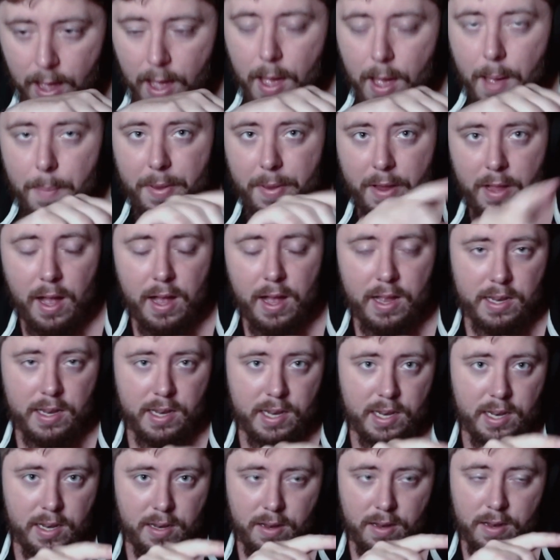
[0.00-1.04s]

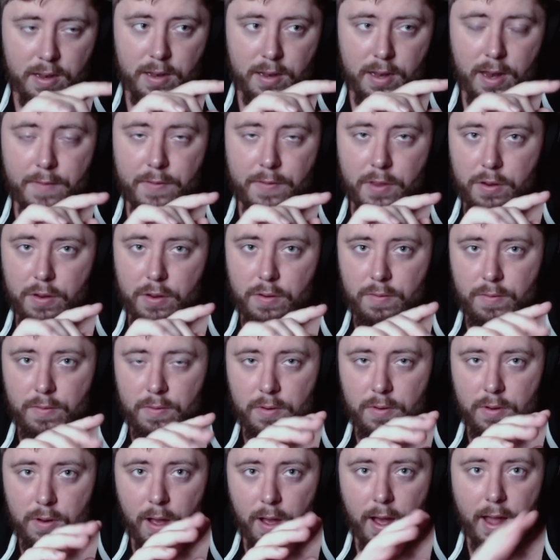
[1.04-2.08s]
because if you
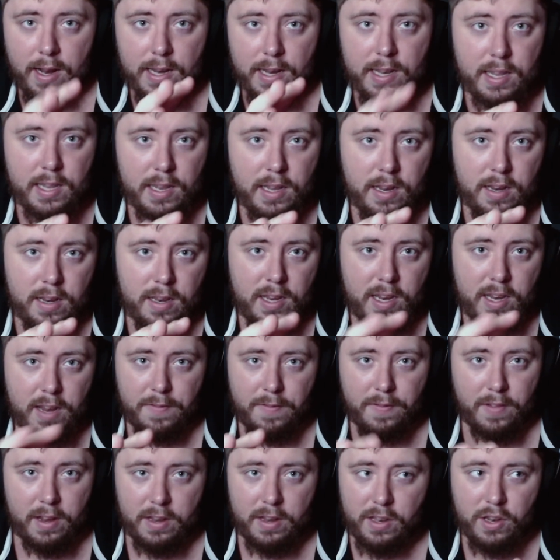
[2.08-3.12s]
honestly
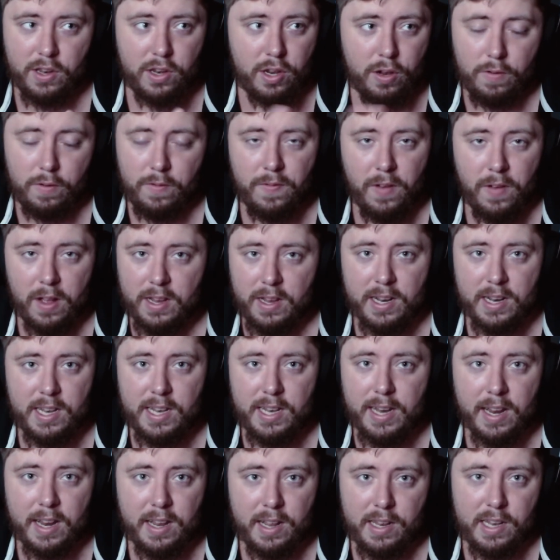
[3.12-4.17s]
give like two fucking
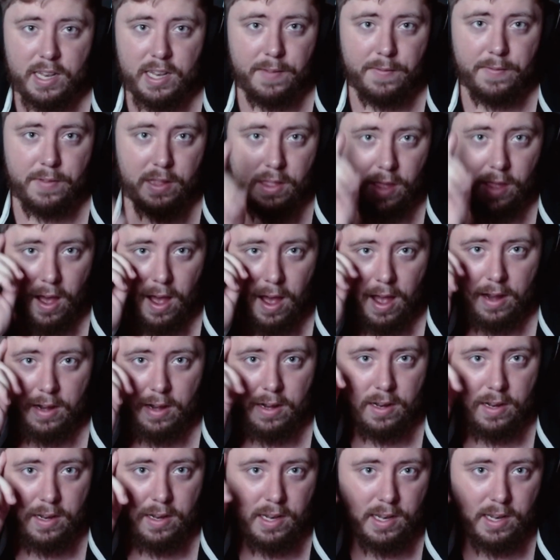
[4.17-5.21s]
seconds of a
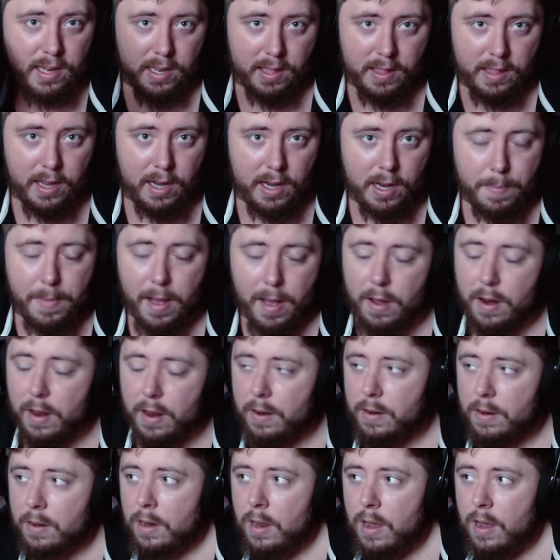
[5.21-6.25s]
thought to think about it.